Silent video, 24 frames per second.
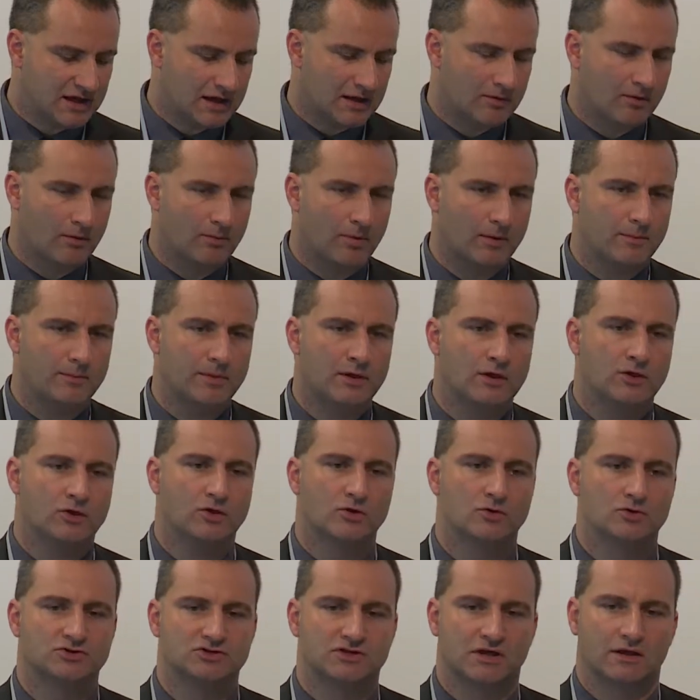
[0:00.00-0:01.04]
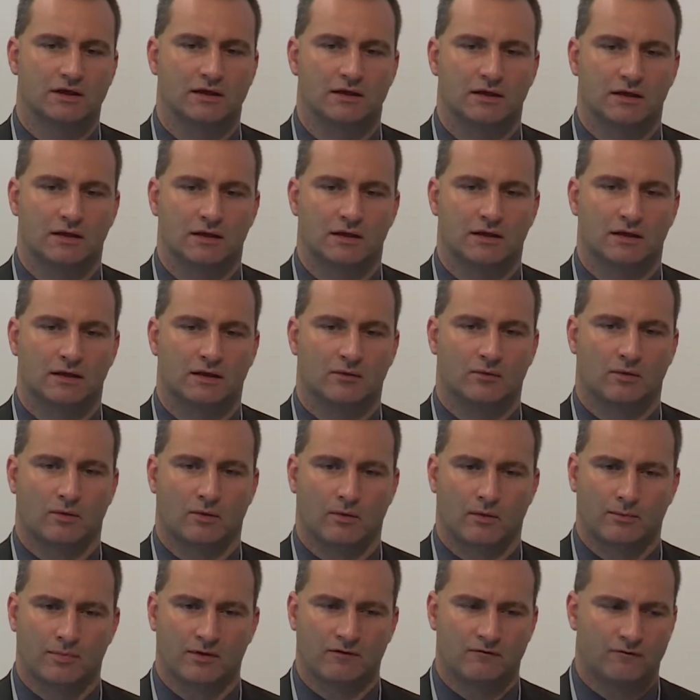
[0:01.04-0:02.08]
year we have been using, uh, we
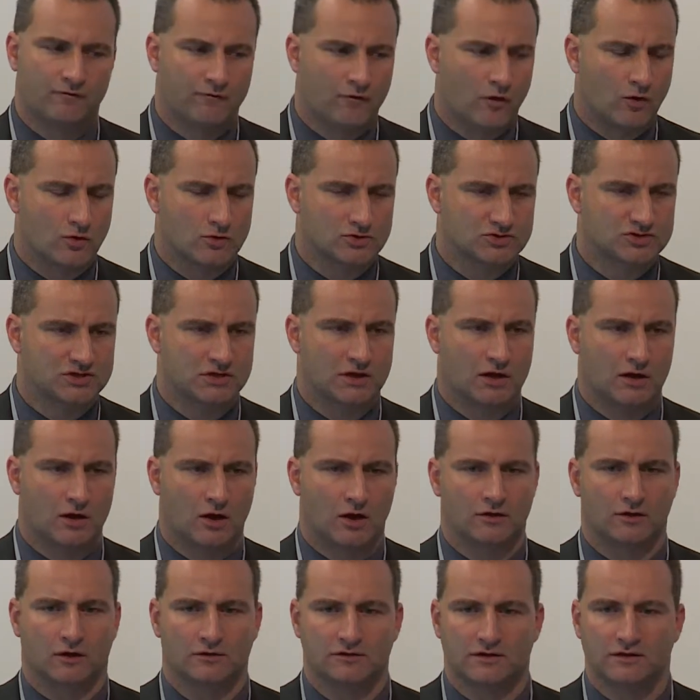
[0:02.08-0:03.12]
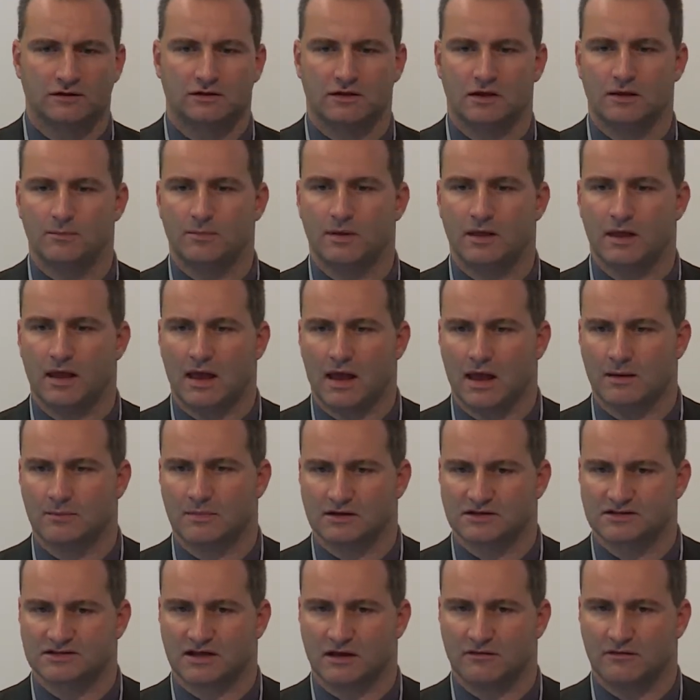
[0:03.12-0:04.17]
were been focusing a lot on the TBM
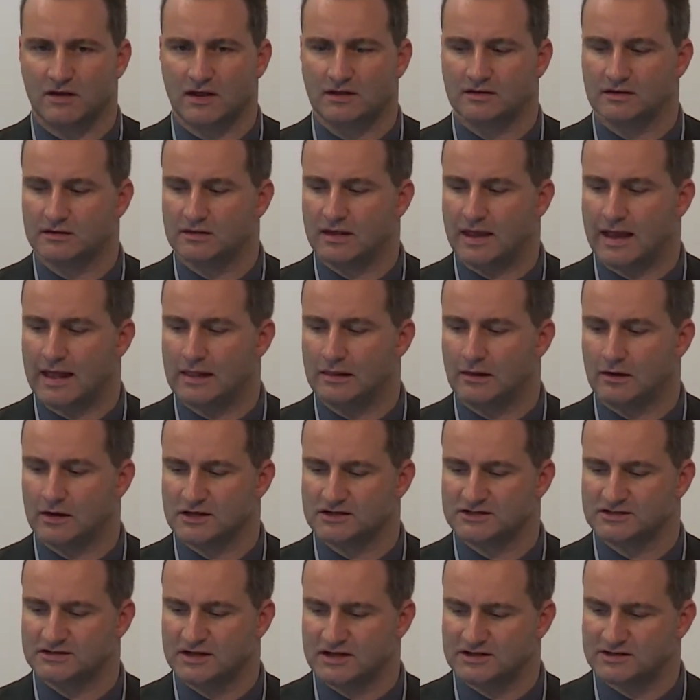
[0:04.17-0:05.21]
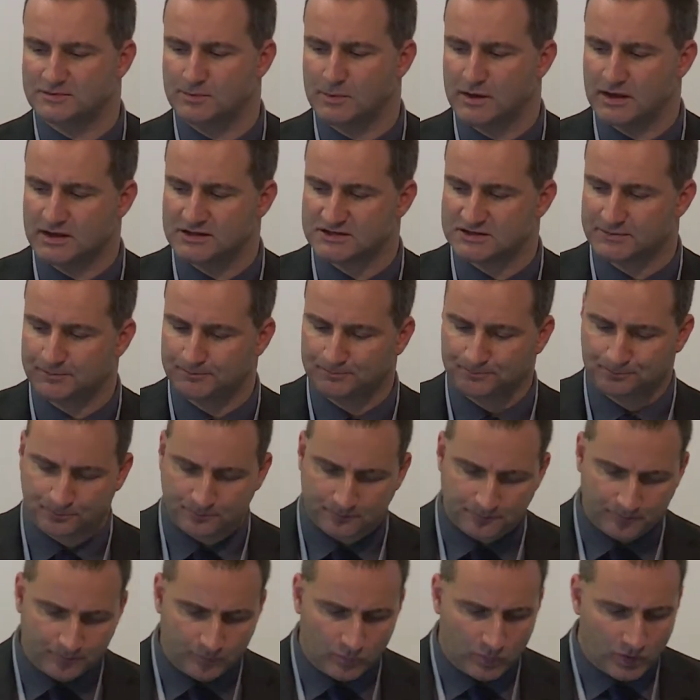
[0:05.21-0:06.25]
excavated galleries. That means
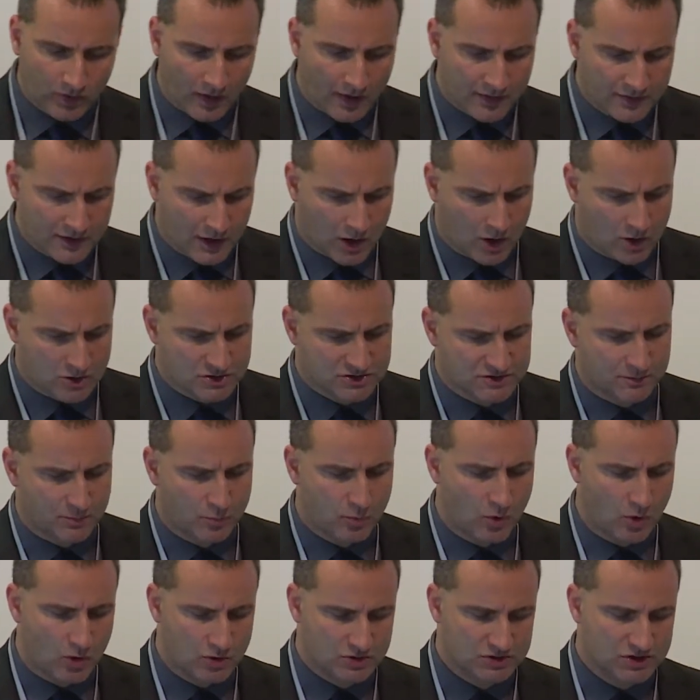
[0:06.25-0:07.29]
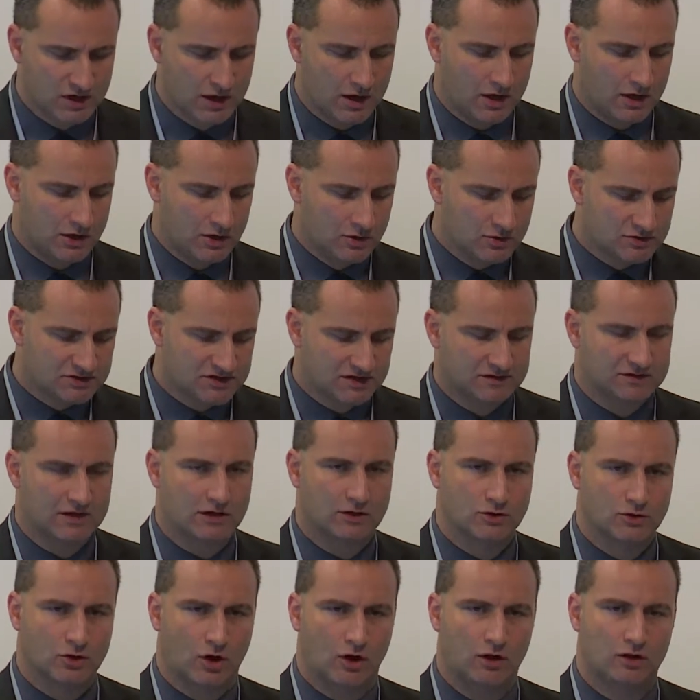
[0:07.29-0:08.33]
the concept was using
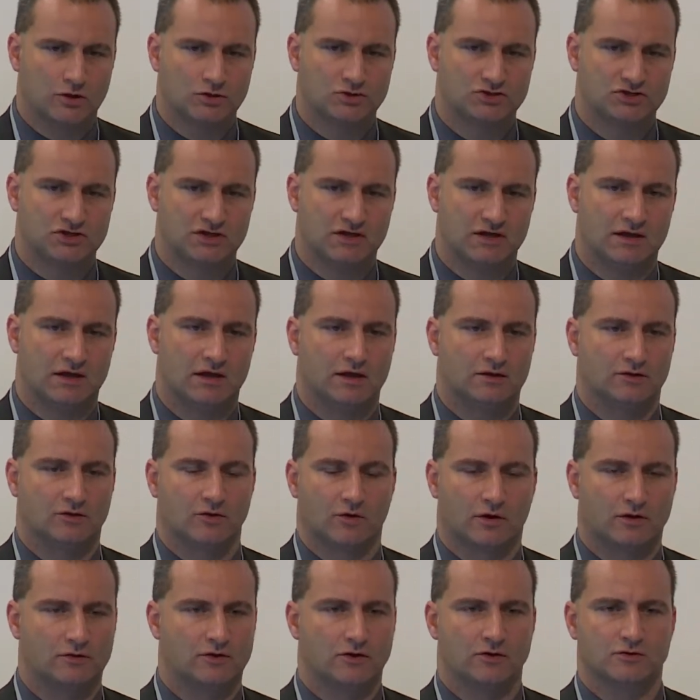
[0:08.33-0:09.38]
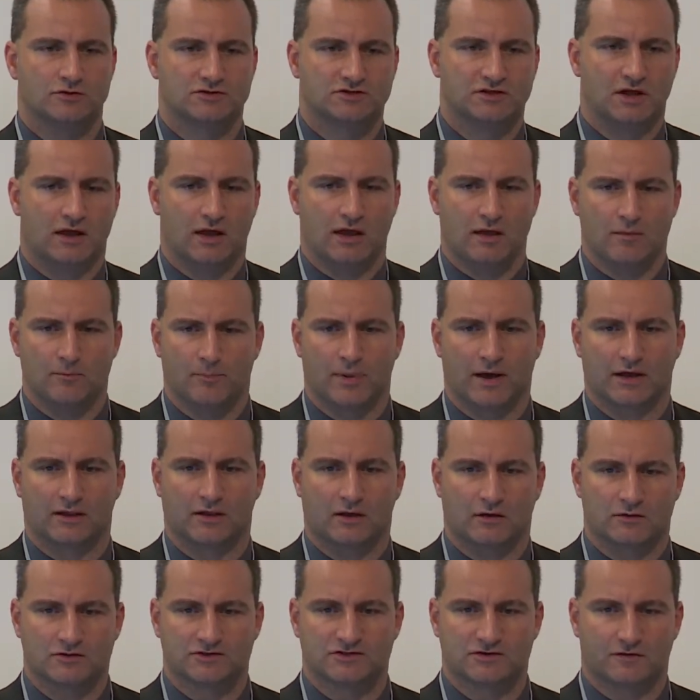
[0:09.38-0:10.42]
technology to reduce the impact
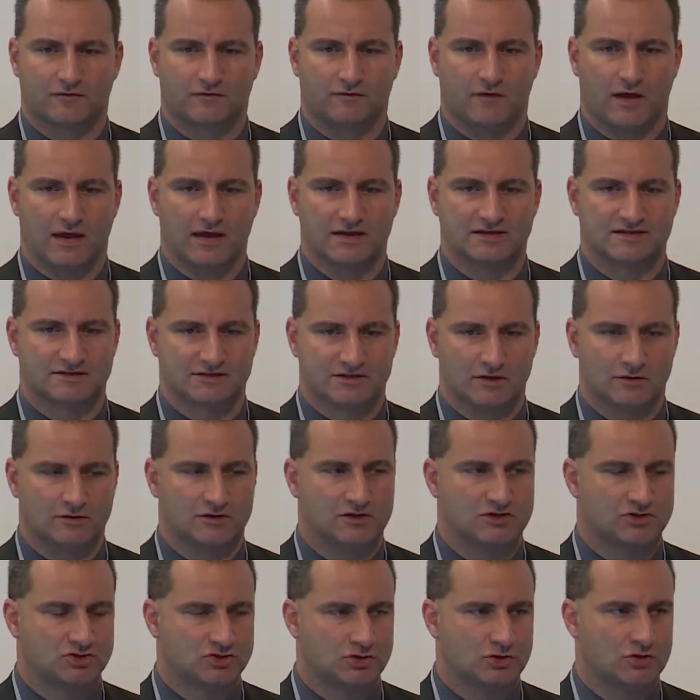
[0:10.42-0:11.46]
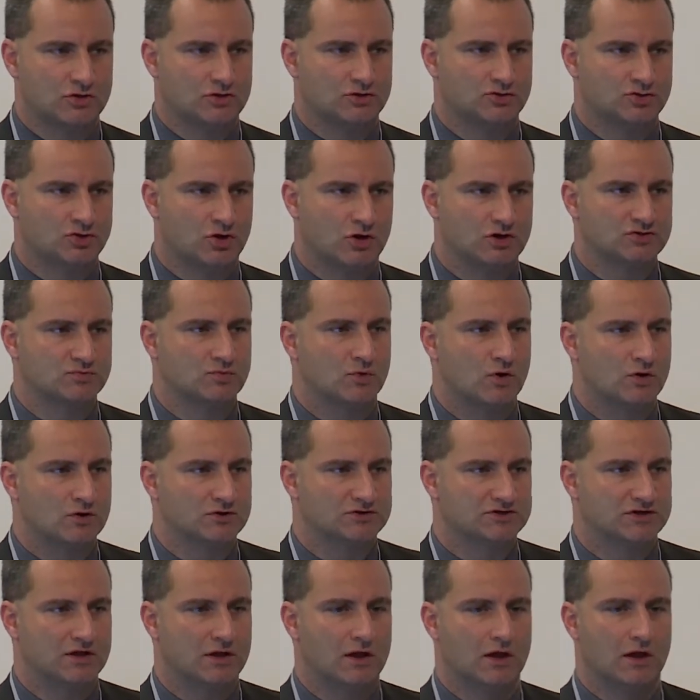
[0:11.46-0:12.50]
on surface. So the, ch the choice
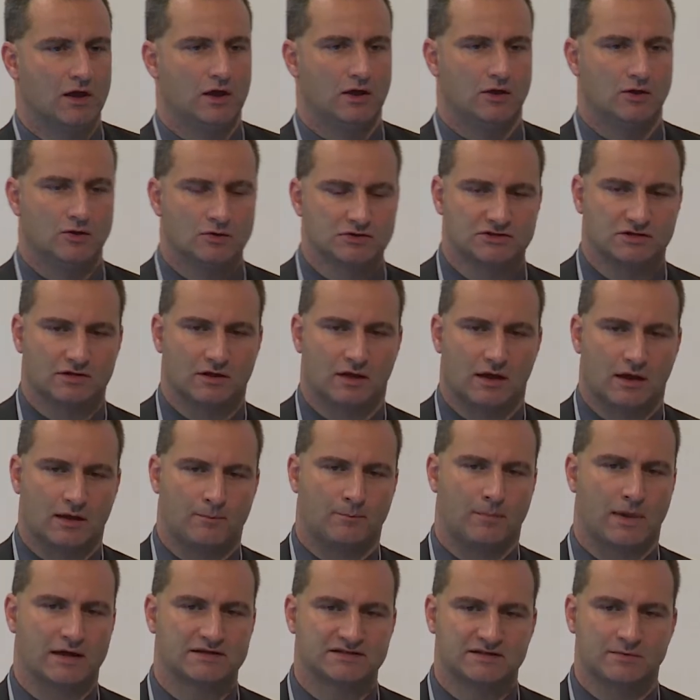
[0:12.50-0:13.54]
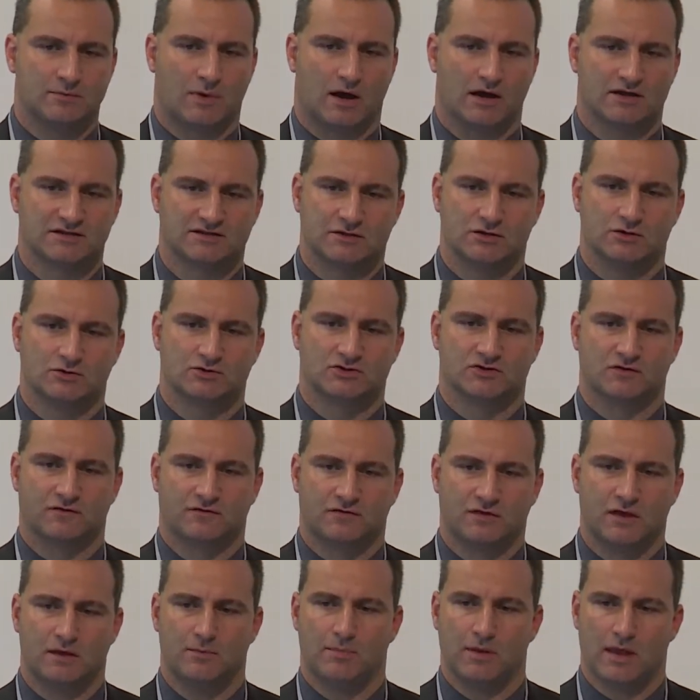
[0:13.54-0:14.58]
was using uh, maximize the use of
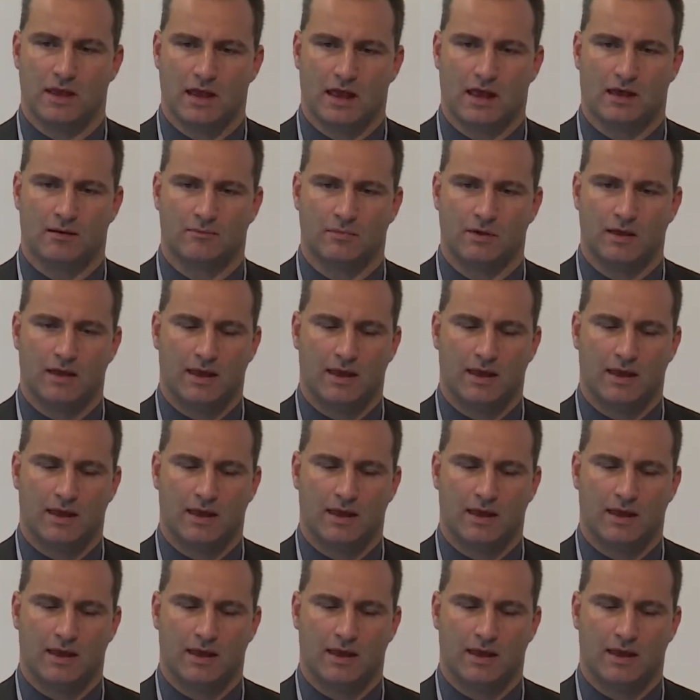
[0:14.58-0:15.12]
TBM